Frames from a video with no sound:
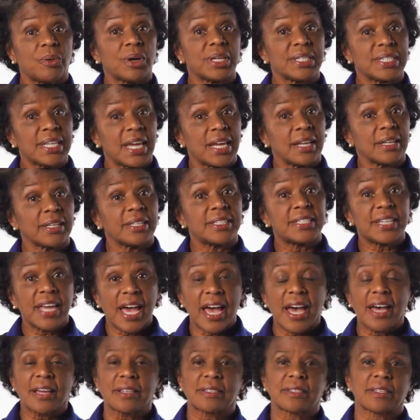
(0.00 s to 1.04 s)
on daily
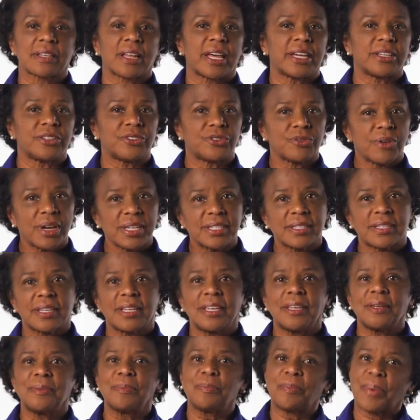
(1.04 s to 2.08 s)
tasks like
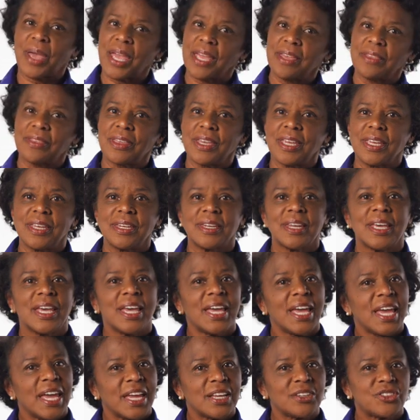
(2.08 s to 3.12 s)
dressing, bathing,
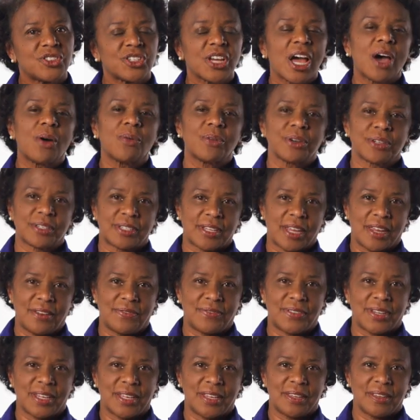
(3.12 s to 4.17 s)
and shower
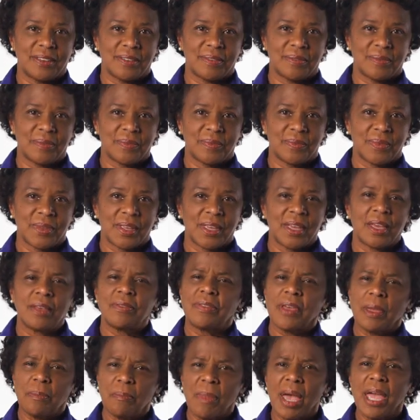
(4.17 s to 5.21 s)
safety.
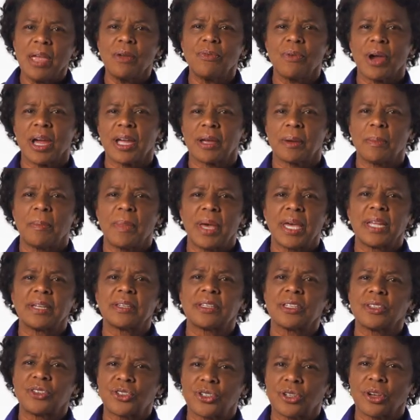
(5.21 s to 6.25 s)
They may recommend
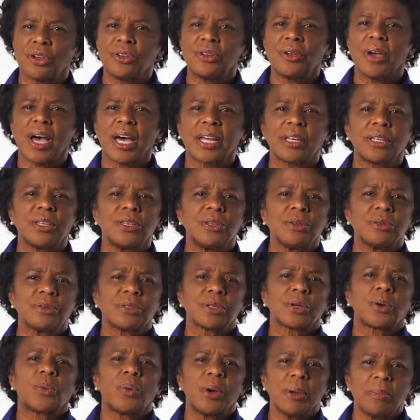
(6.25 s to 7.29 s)
and show you how to use
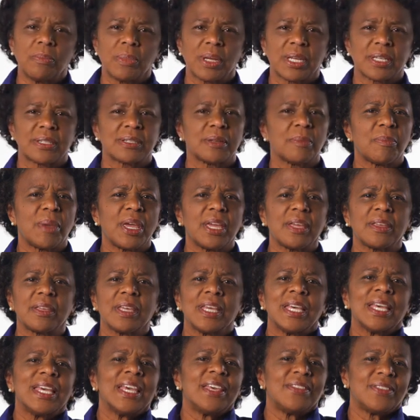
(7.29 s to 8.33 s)
equipment to make
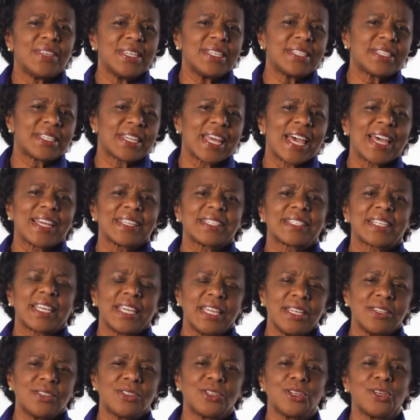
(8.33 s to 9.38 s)
these tasks
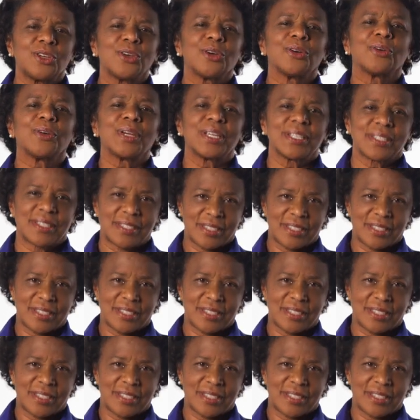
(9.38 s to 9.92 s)
easier and